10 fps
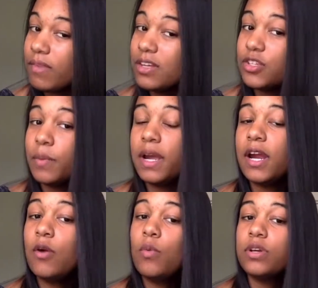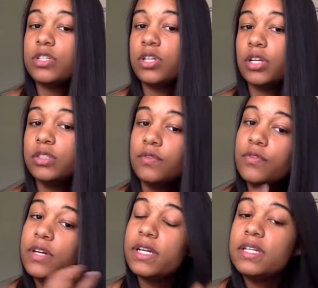So my hair will start to
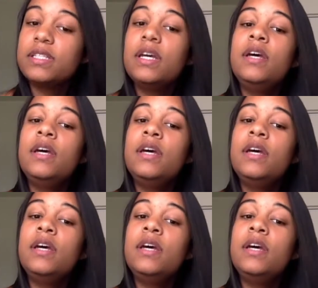freeze.